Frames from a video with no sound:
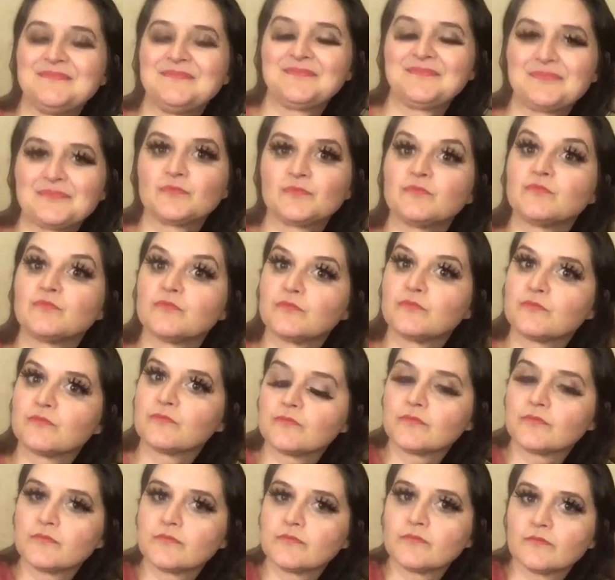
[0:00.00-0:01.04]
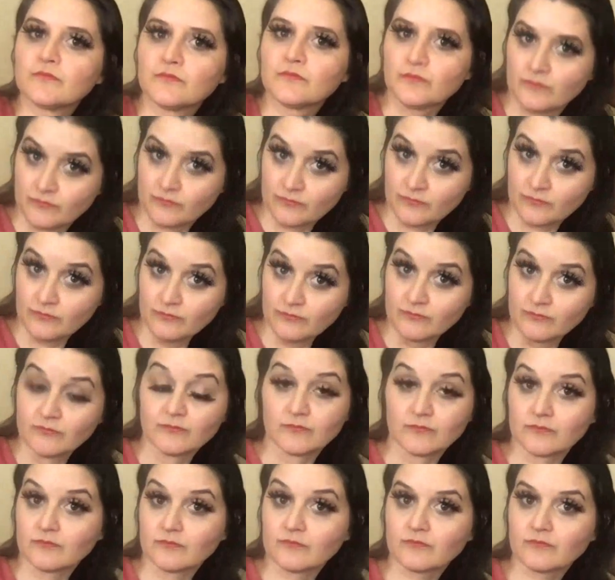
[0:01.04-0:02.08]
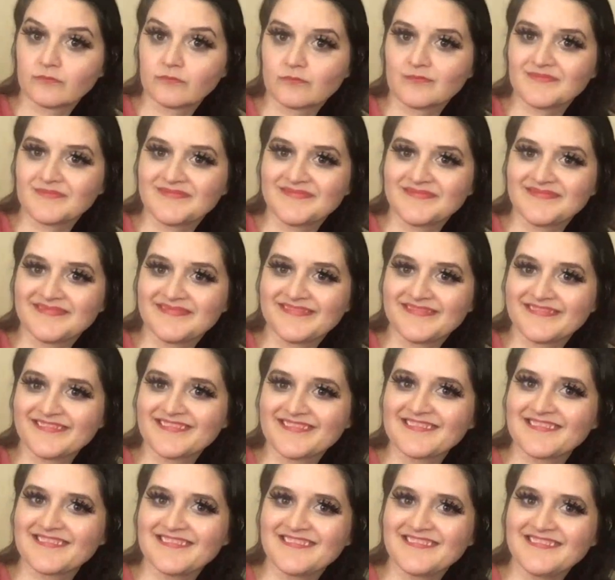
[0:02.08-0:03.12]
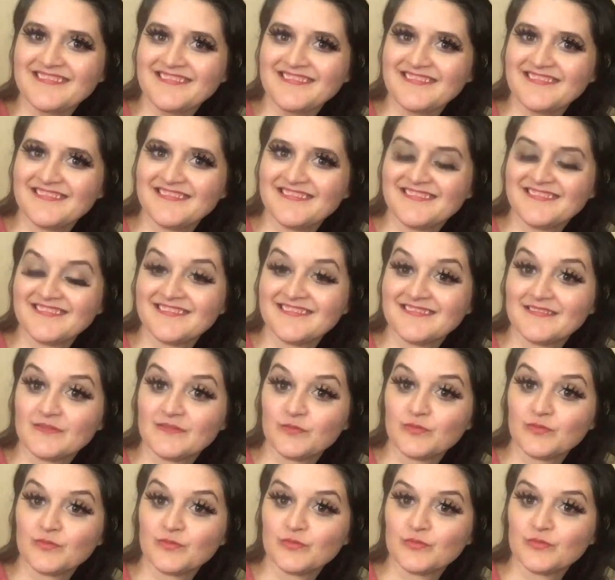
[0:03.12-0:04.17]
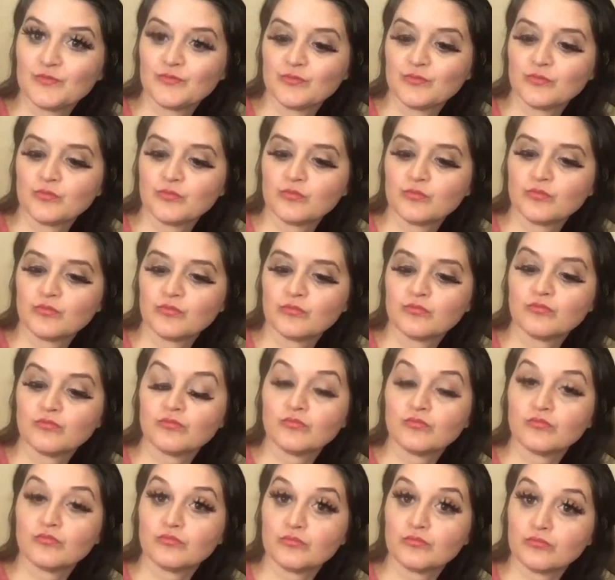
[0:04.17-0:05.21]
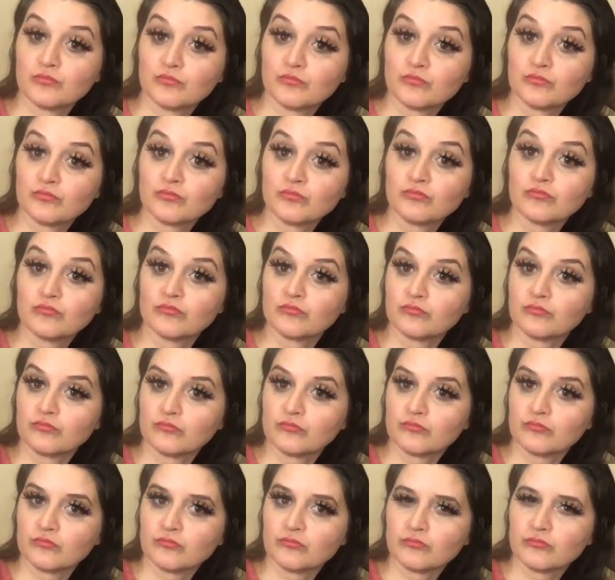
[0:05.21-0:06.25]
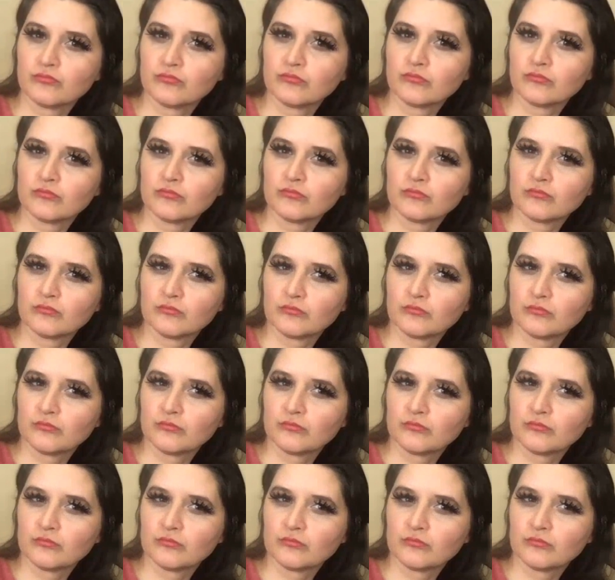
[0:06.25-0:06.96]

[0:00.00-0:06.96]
(silent)